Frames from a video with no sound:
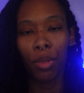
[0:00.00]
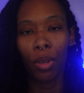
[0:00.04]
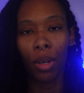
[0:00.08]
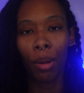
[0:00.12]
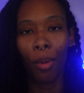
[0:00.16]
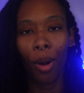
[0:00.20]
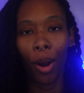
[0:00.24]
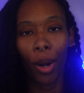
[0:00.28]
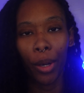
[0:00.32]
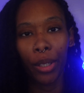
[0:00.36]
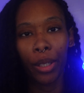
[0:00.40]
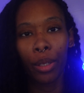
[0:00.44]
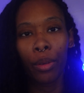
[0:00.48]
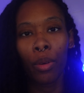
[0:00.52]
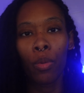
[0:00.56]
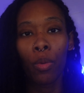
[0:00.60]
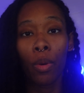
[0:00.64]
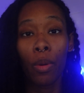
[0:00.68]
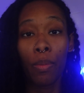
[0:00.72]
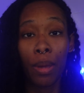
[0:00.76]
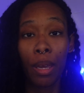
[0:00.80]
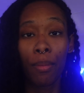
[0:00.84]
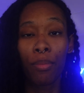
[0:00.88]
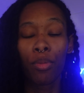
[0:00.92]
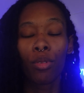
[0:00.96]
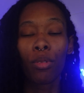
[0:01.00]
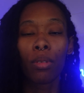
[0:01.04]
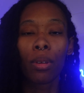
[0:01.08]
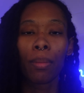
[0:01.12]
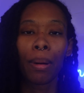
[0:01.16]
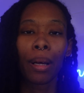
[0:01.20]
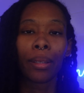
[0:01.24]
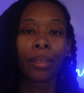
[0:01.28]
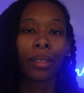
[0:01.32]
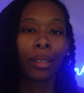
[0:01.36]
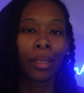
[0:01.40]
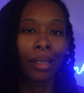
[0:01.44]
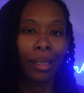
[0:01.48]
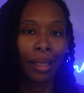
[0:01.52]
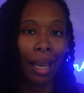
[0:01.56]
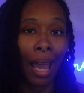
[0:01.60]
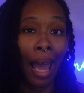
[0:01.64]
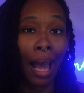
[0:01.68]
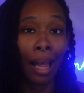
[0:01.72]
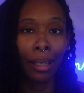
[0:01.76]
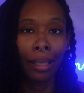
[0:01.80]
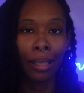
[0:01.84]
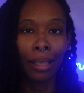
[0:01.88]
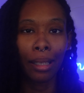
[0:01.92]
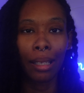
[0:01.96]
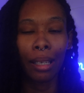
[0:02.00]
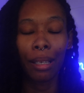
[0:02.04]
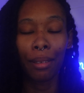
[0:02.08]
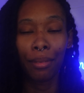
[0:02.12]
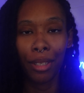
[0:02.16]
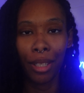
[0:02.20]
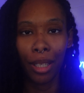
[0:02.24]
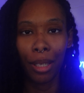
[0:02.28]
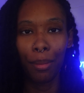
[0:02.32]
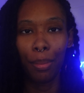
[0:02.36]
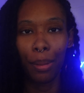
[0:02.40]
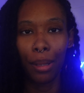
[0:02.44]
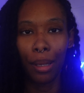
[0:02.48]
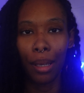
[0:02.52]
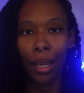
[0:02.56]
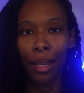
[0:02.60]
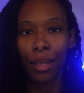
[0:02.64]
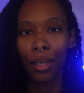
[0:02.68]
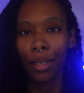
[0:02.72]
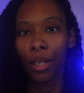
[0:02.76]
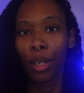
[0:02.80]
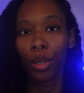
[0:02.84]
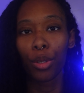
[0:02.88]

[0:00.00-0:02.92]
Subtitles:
when I'm arguing with people about the legality of CPNs,